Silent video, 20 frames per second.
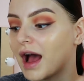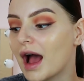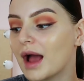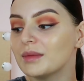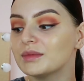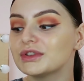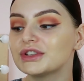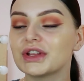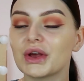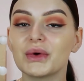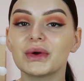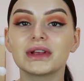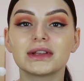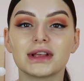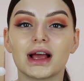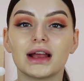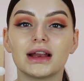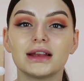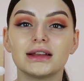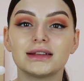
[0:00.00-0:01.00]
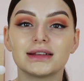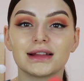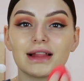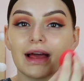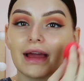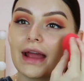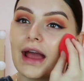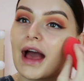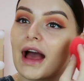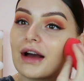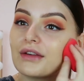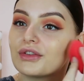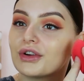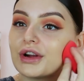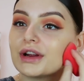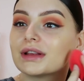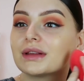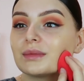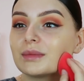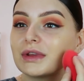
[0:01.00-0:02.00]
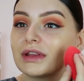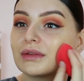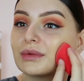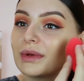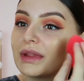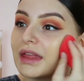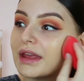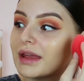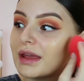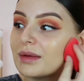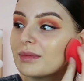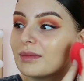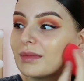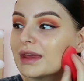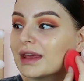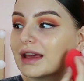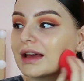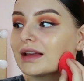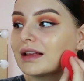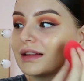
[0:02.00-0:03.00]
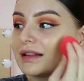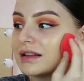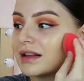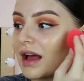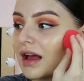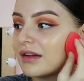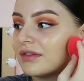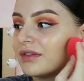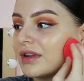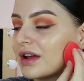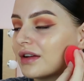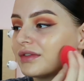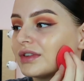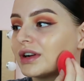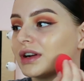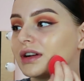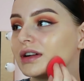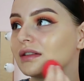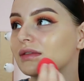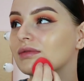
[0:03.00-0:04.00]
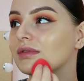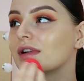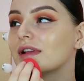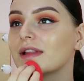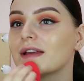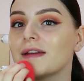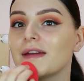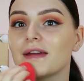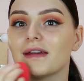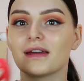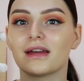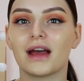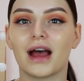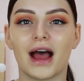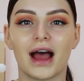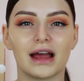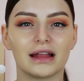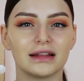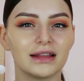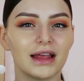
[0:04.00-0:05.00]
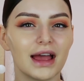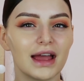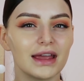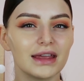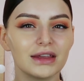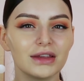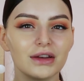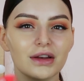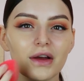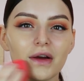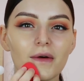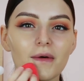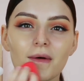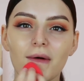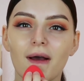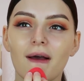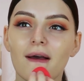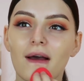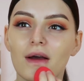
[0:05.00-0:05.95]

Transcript: I'm so excited to like have Christmas with him because I've never really had that, you know,